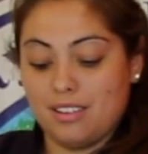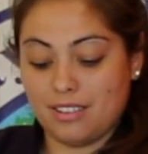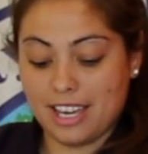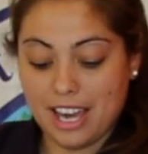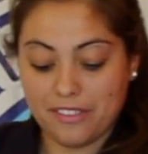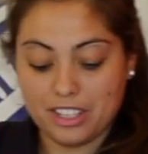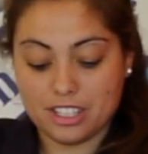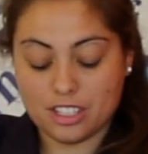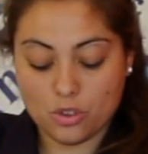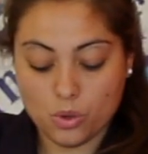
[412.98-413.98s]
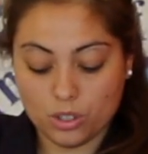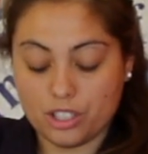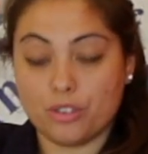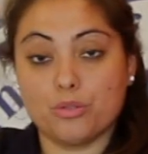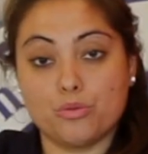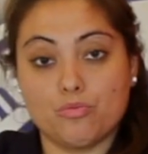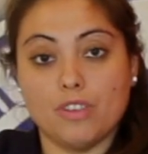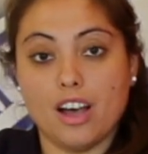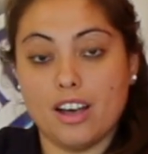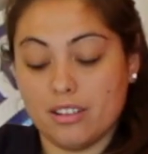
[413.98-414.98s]
they have these cool little,
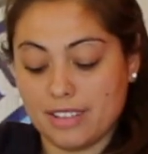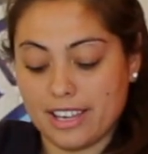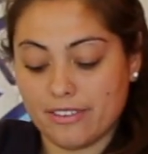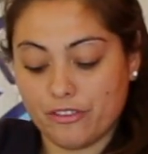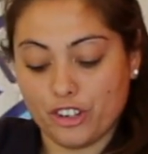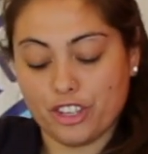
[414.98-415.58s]
like for